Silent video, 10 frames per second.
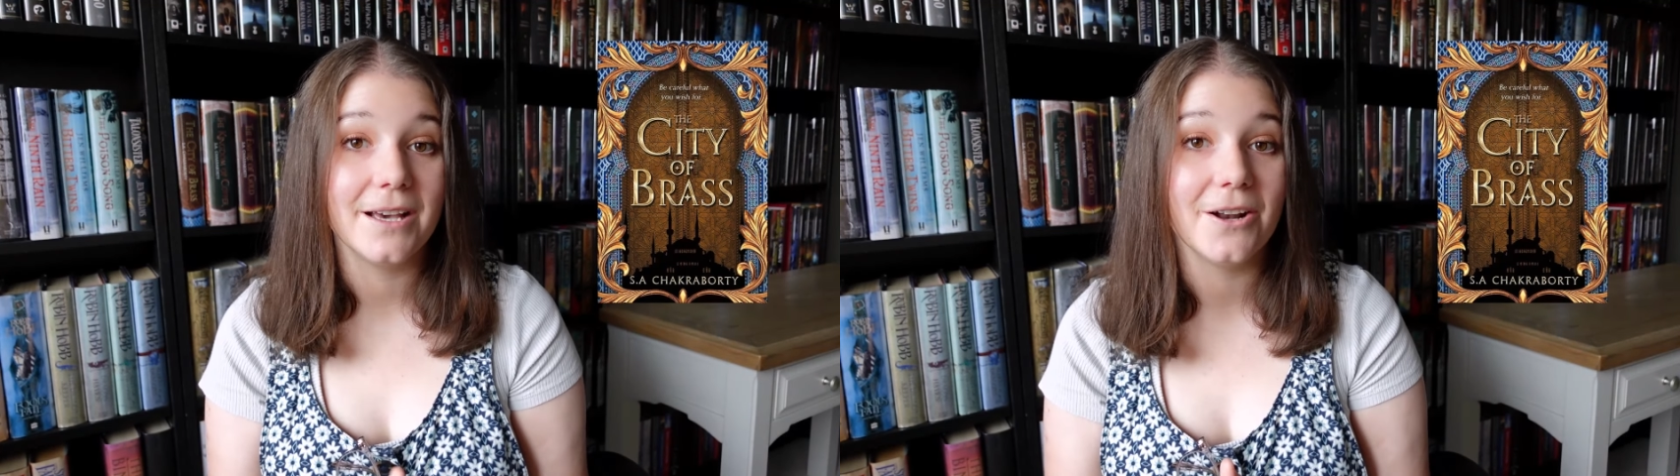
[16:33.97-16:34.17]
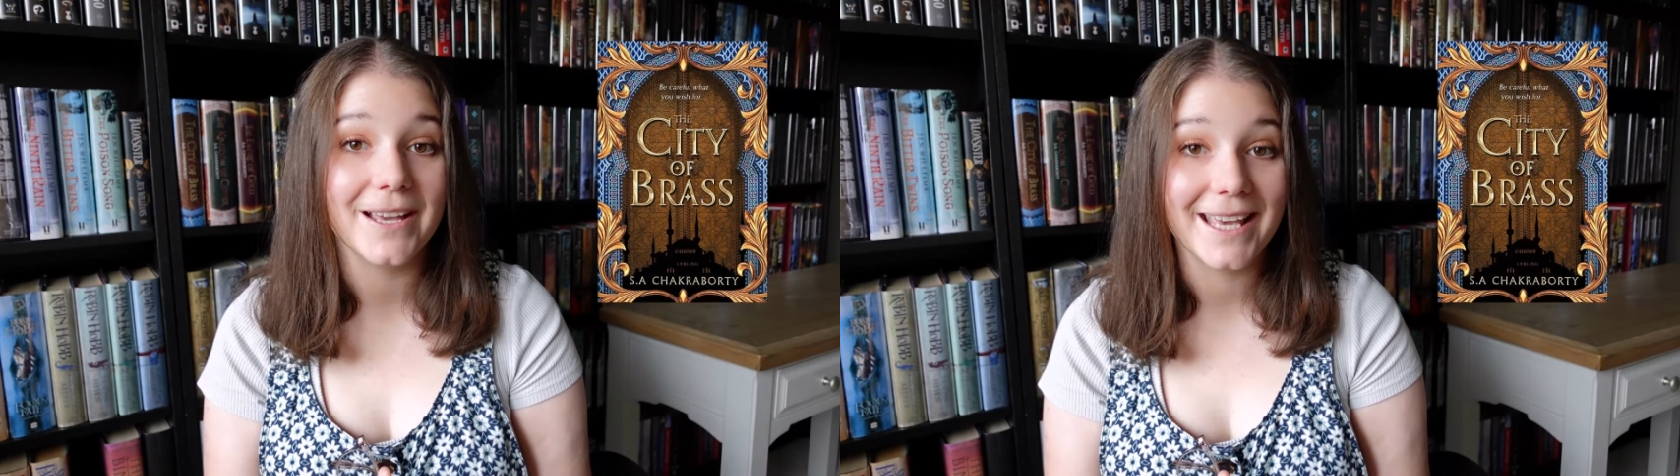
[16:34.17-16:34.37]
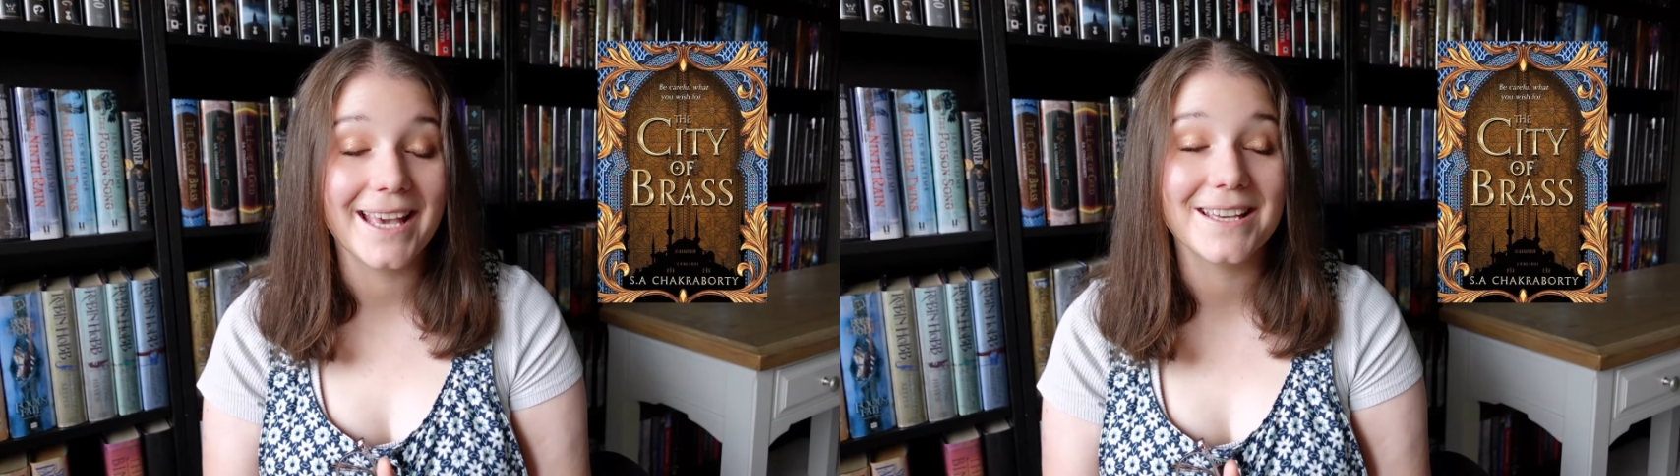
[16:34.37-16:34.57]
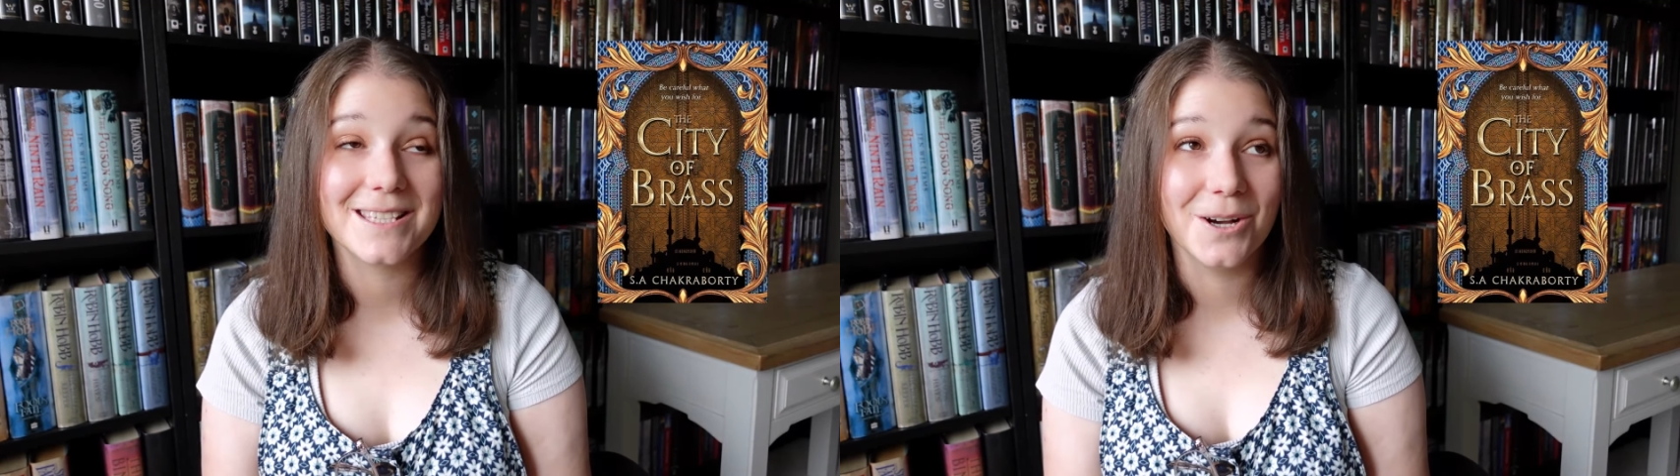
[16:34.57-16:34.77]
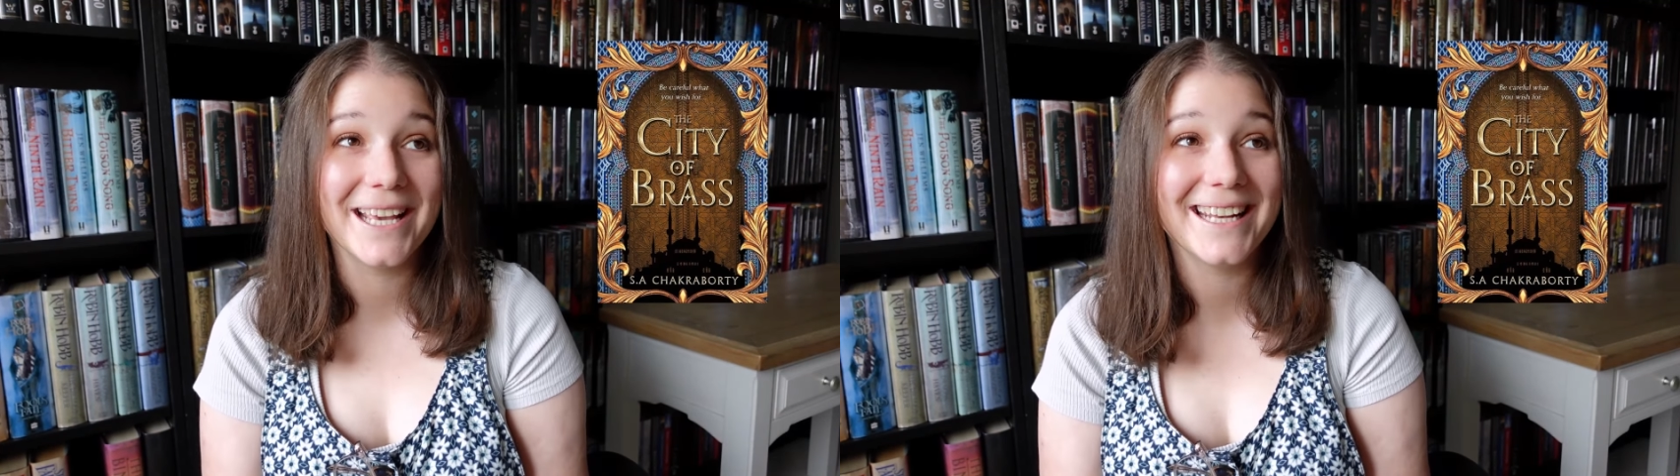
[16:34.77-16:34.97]
and I get
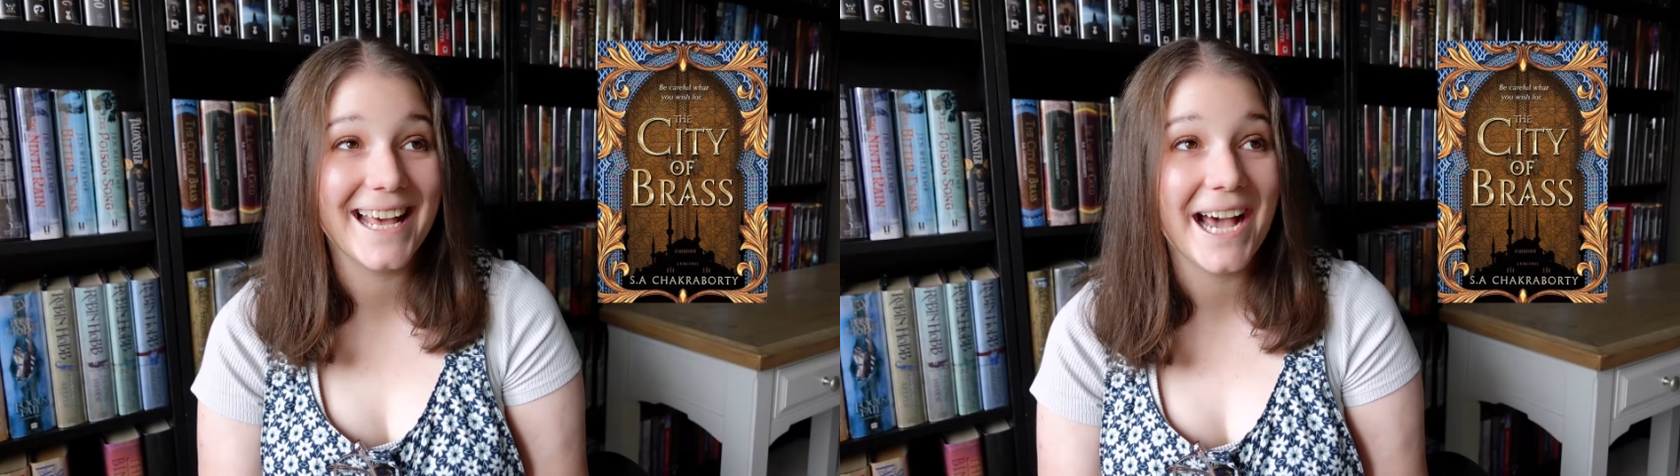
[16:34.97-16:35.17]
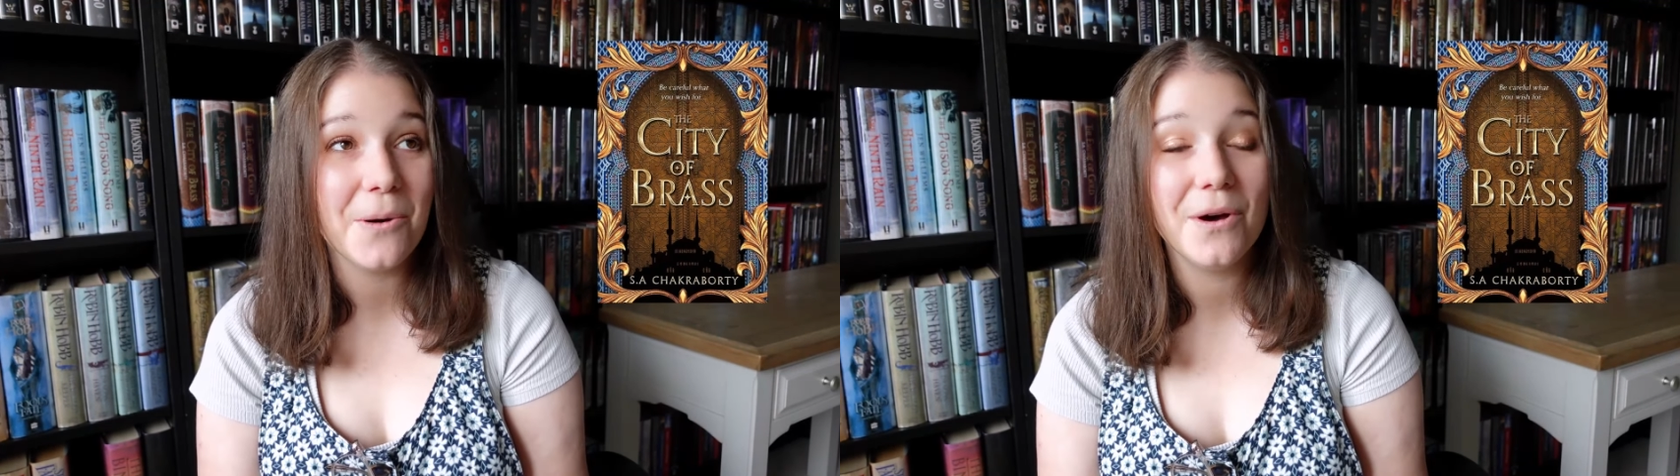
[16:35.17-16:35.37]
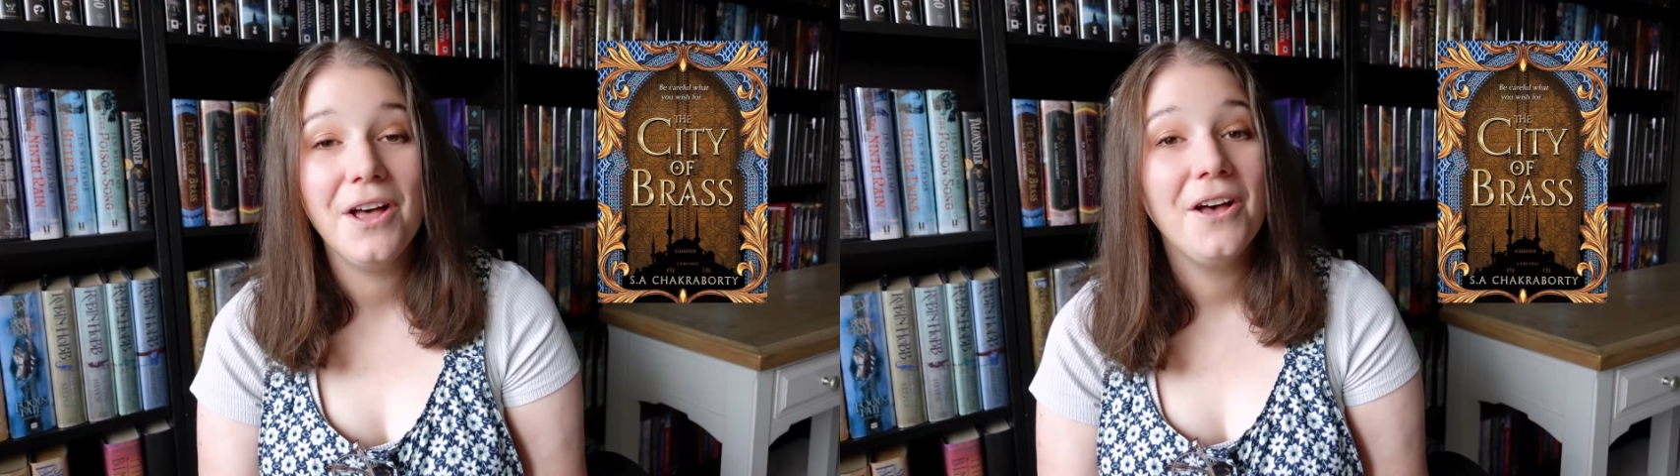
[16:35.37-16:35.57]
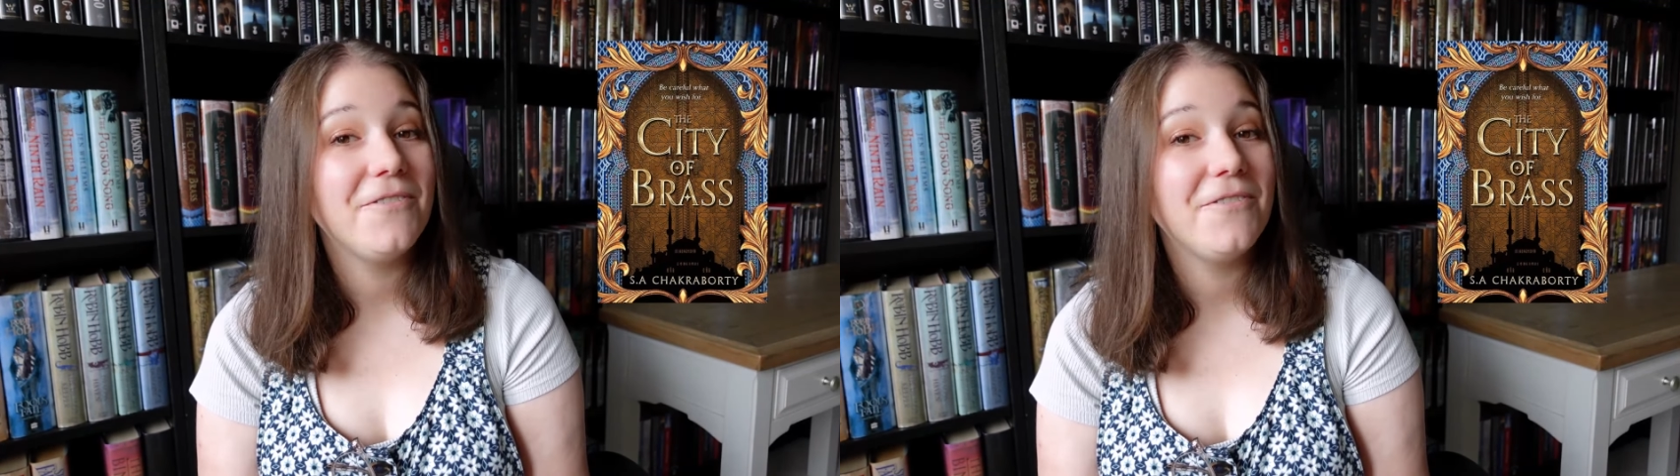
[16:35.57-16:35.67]
excited now